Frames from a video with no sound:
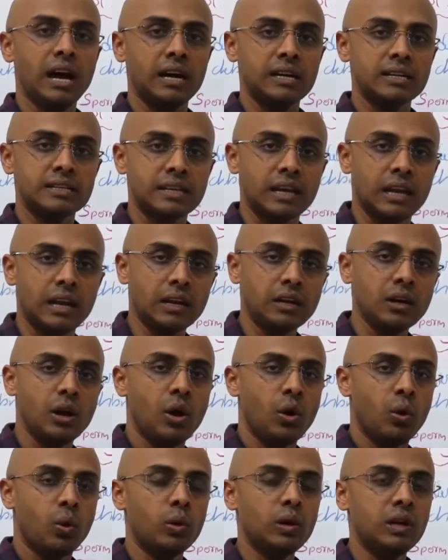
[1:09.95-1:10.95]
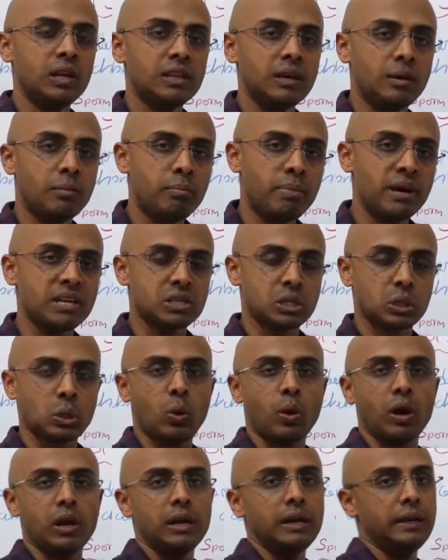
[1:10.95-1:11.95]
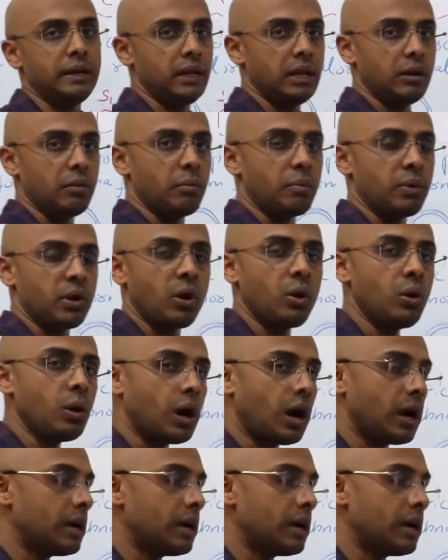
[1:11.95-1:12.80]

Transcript: and select only the best quality embryo